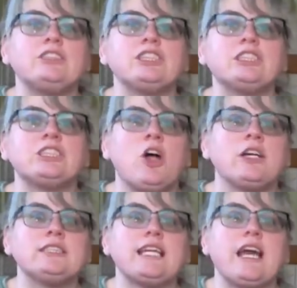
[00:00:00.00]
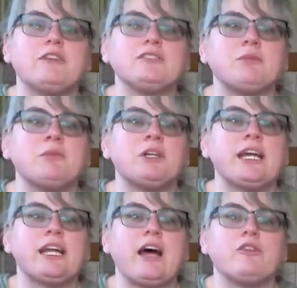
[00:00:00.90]
just as long as they have somewhere
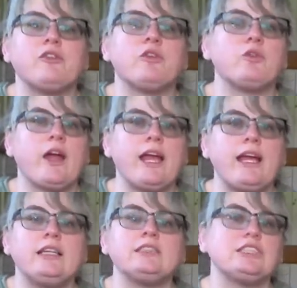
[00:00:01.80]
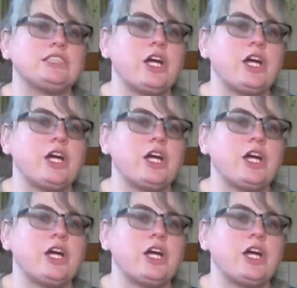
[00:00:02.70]
to get out of the rain,